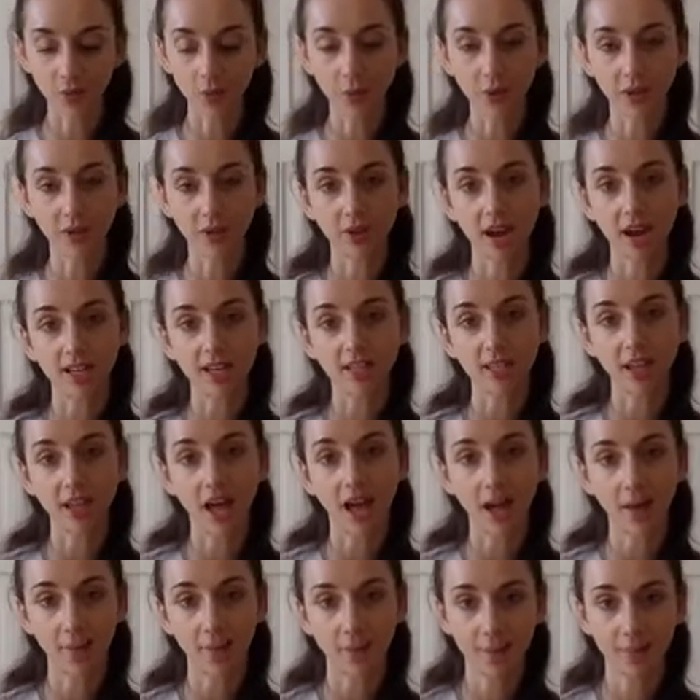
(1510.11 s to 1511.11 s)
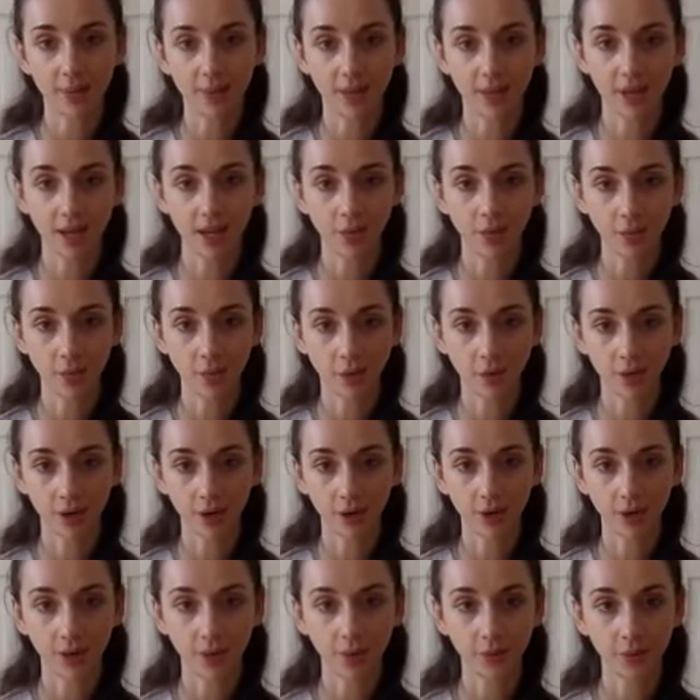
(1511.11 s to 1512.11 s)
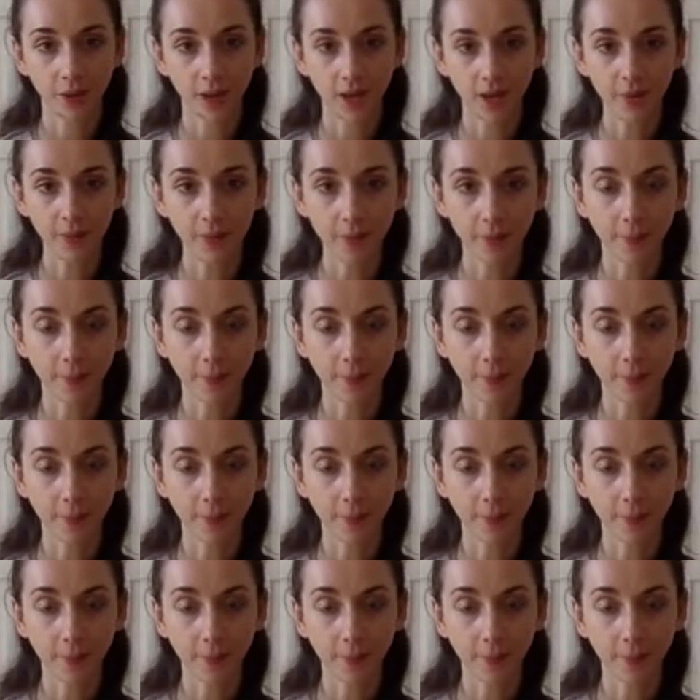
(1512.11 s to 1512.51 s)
We rise up in warrior one.